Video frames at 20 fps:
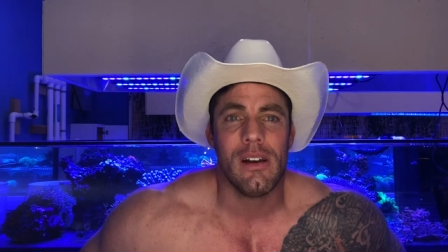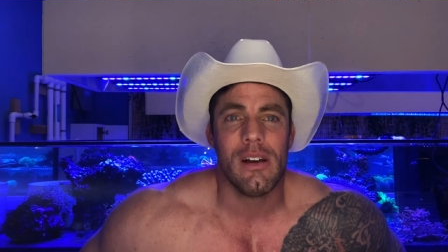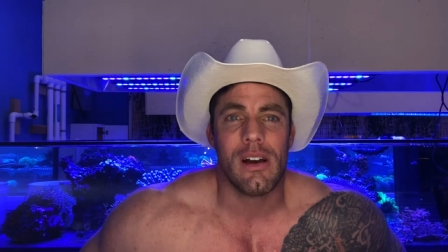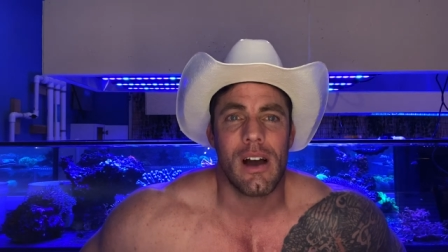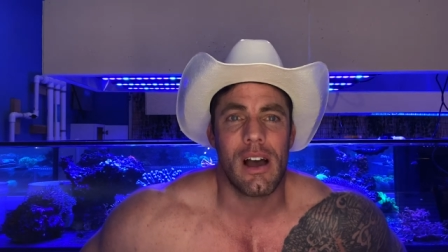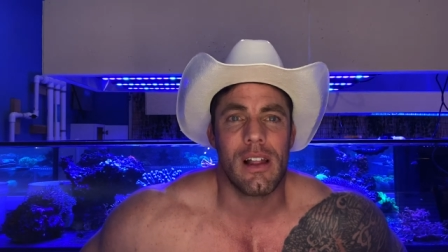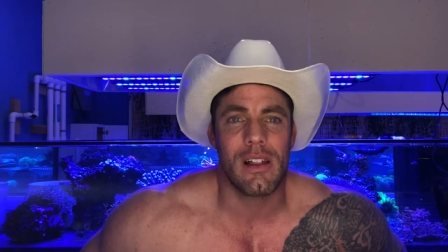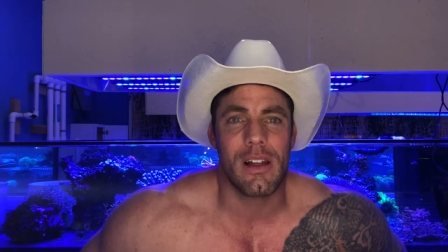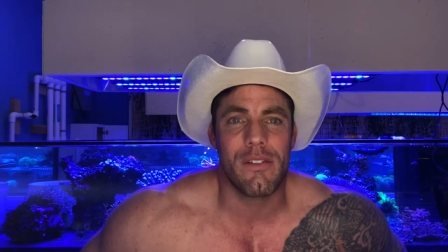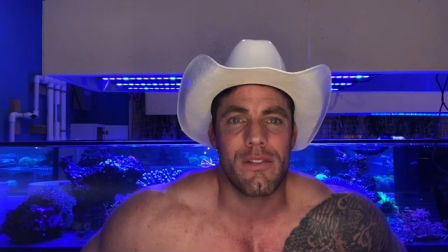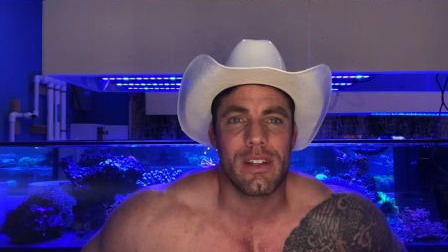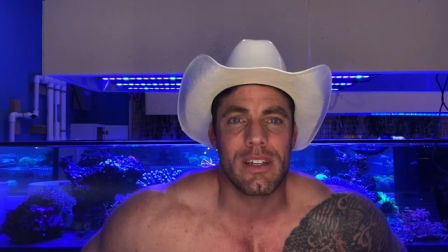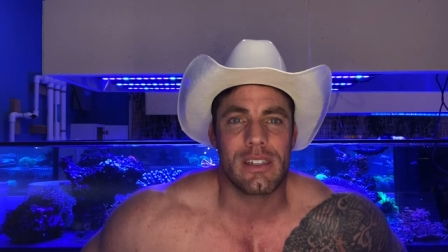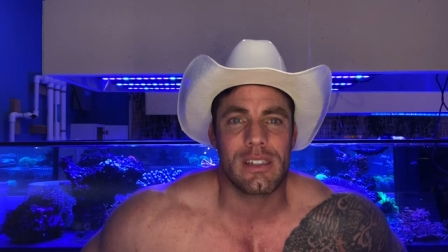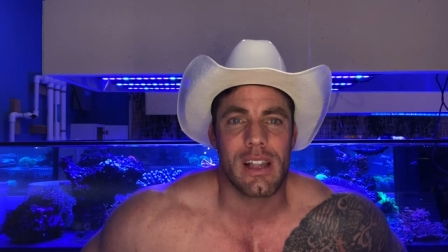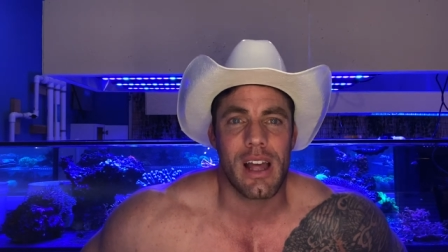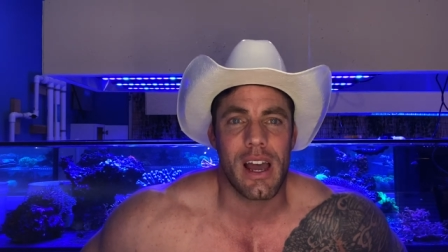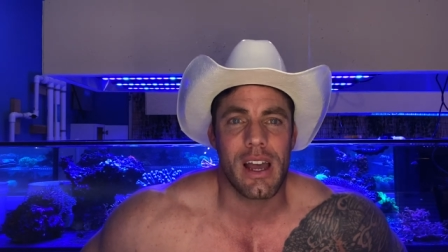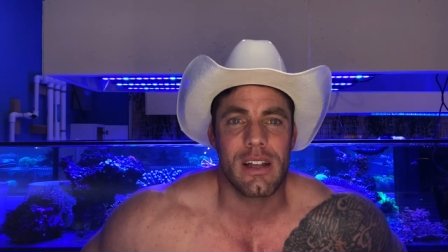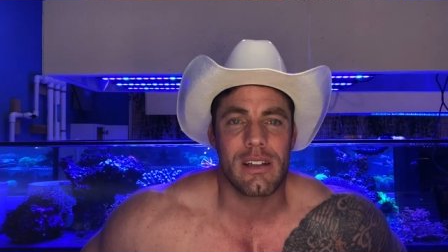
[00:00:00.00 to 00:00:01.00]
I love these
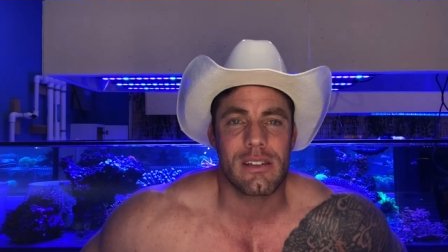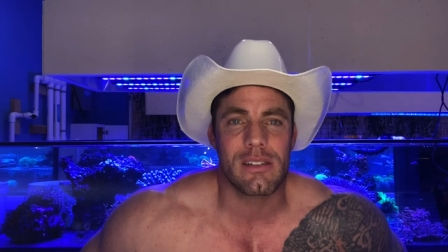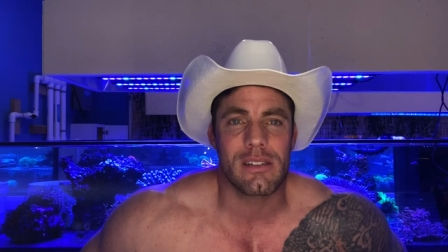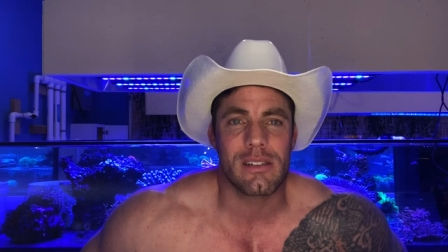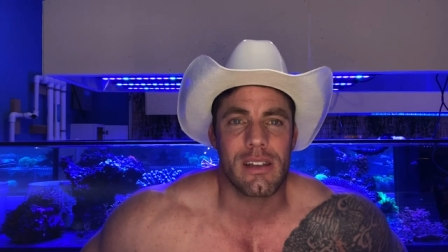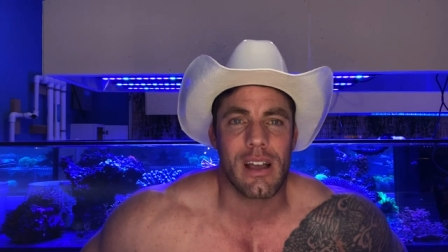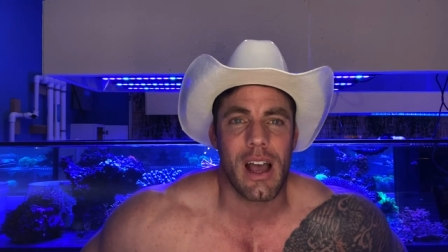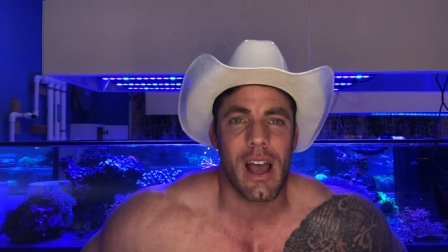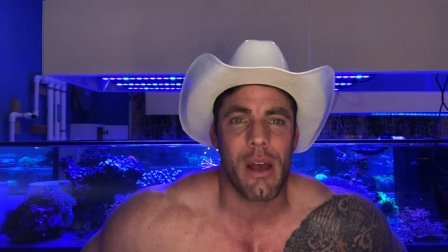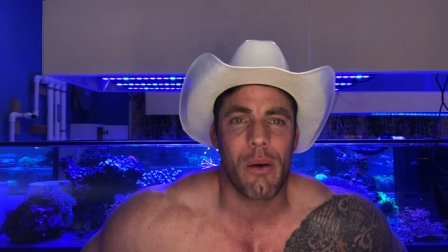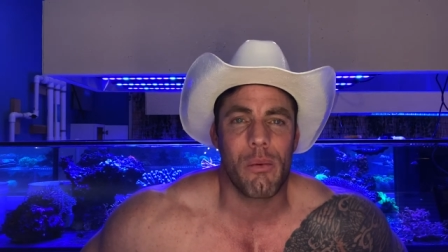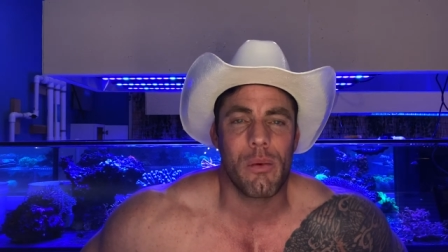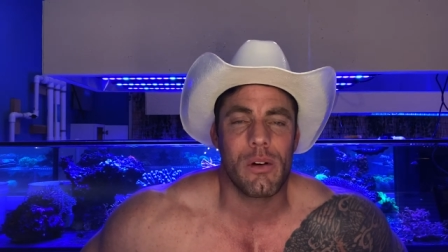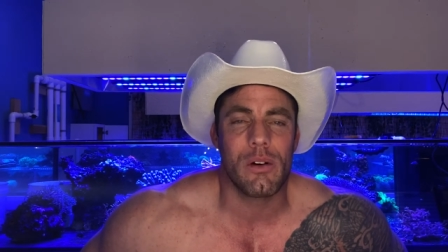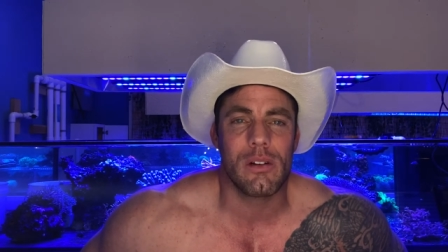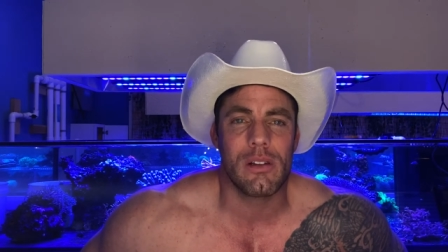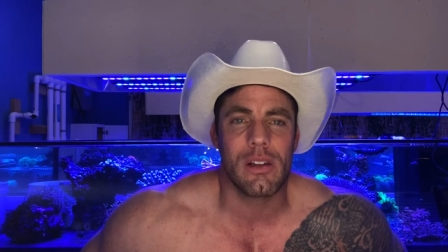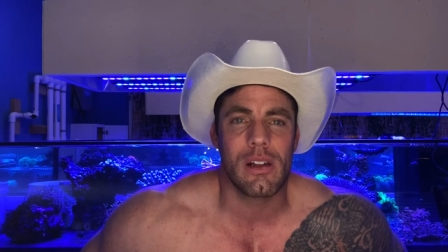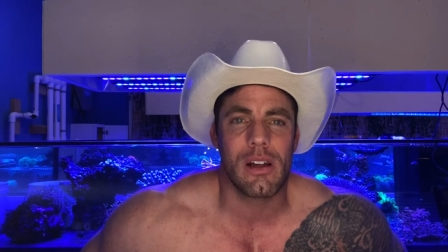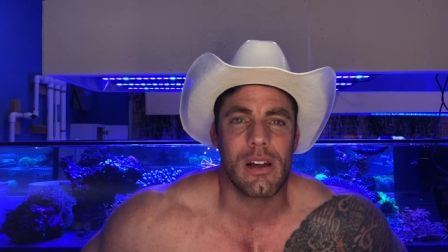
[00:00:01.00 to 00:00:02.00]
lights. I
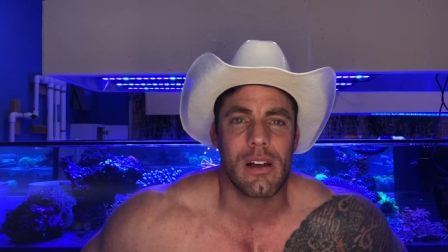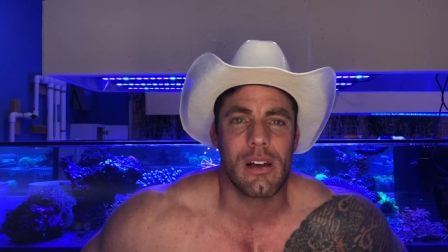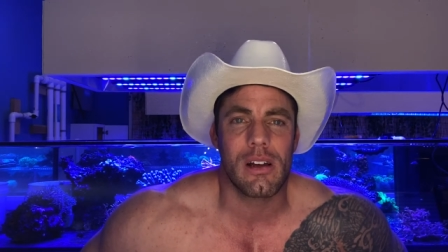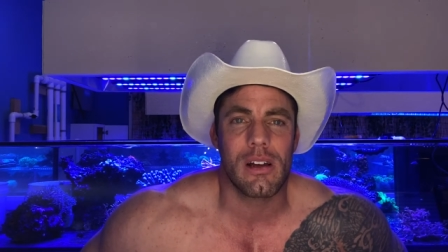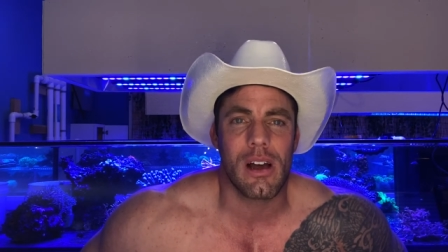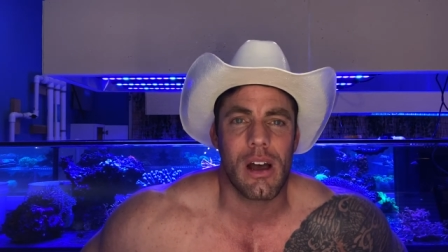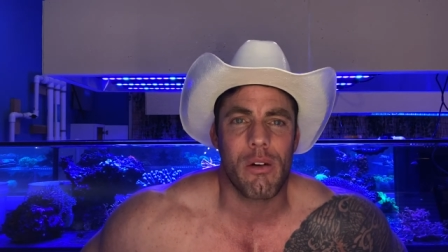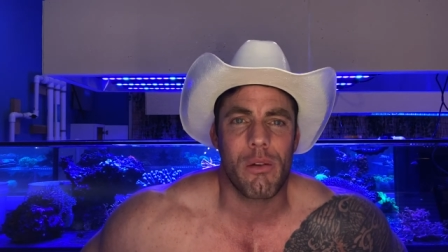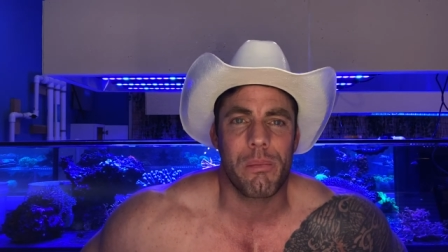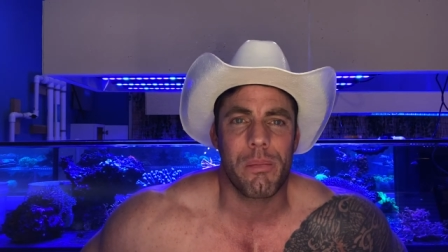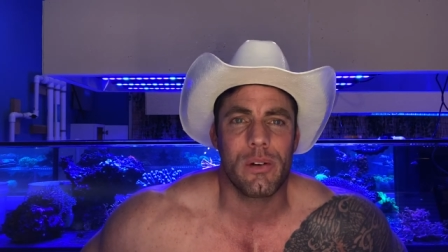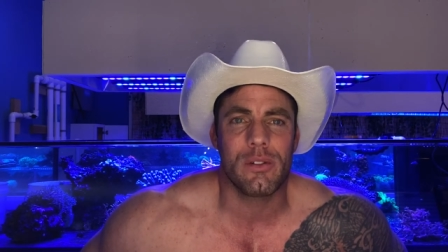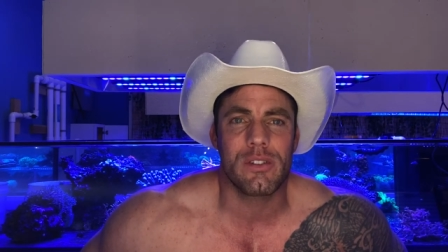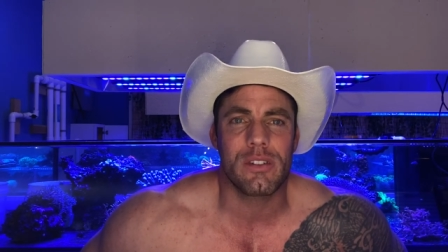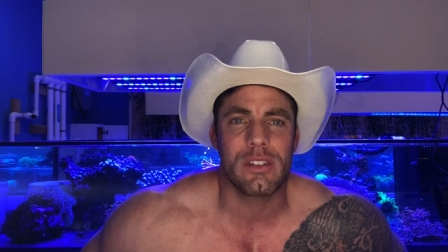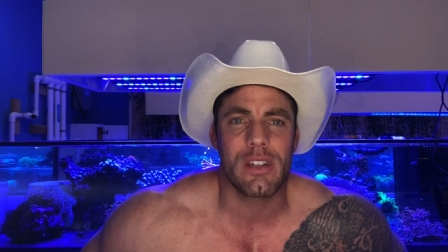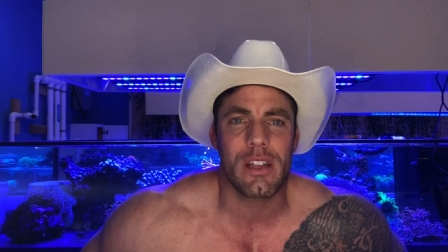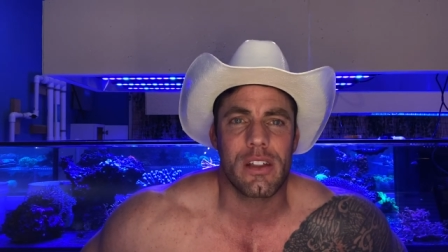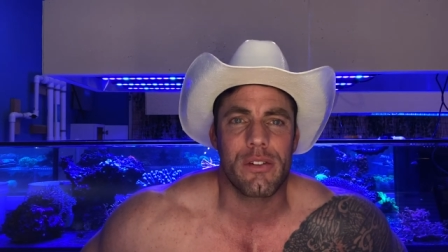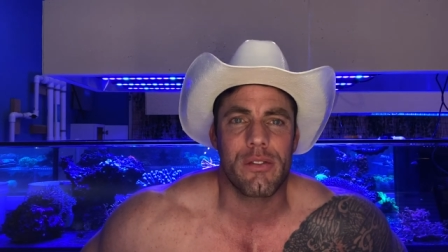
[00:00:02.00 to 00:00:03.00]
will uh, I will post
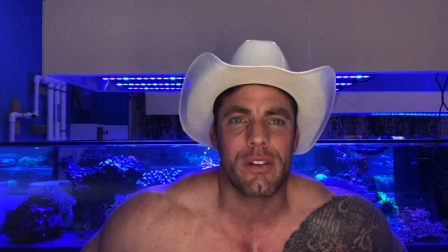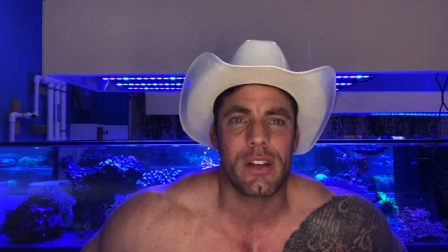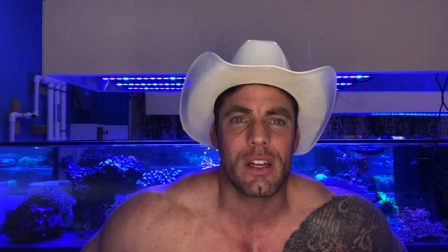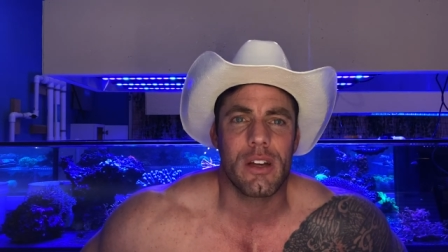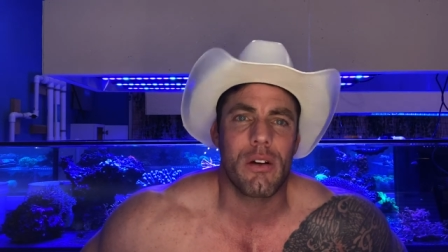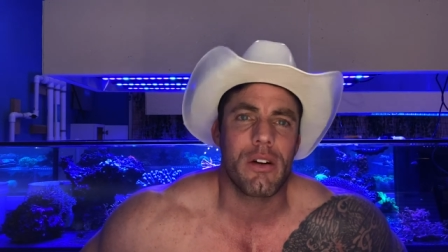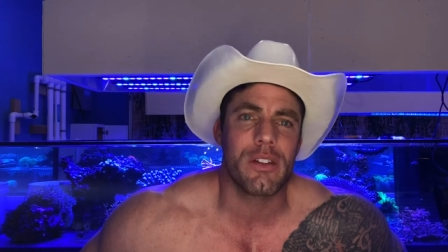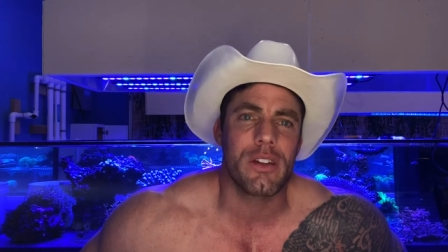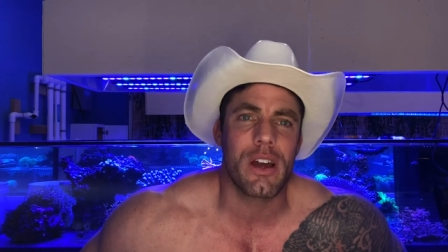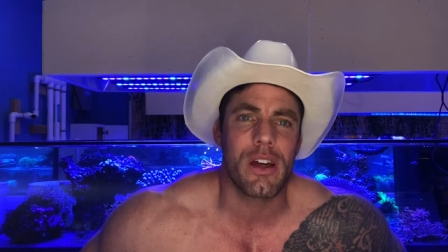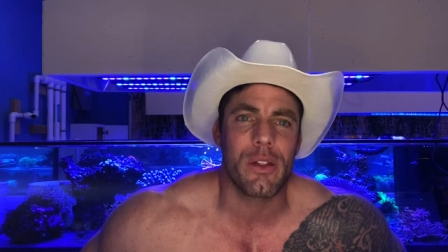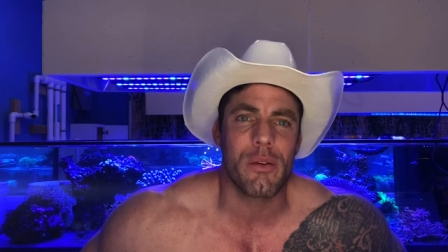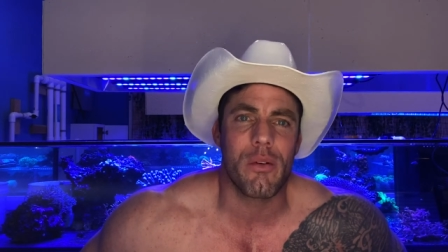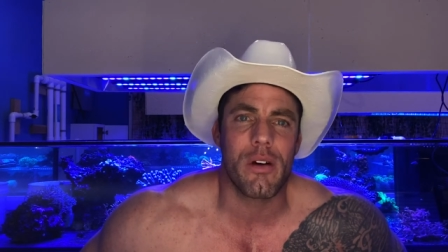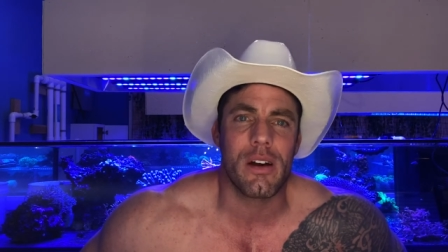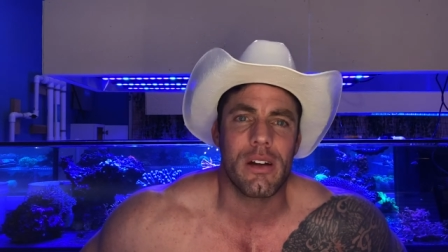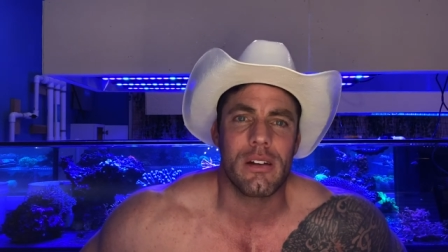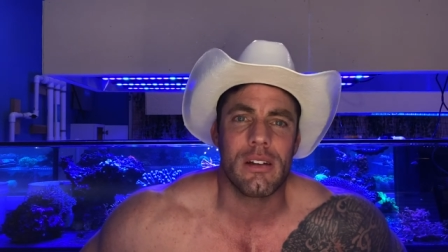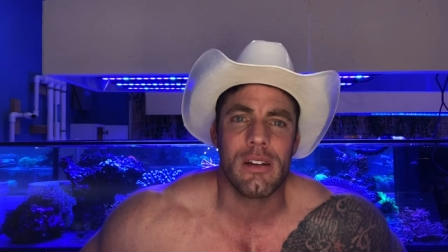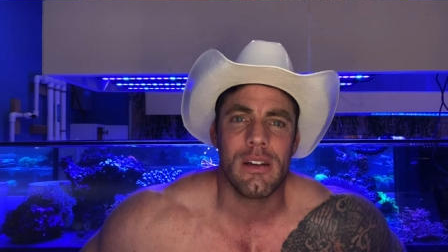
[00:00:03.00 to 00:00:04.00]
another video on the other
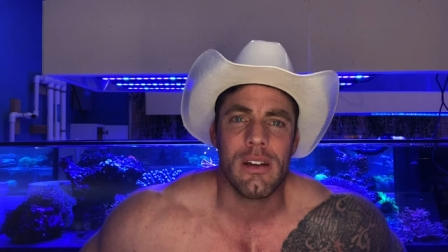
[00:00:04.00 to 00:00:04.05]
one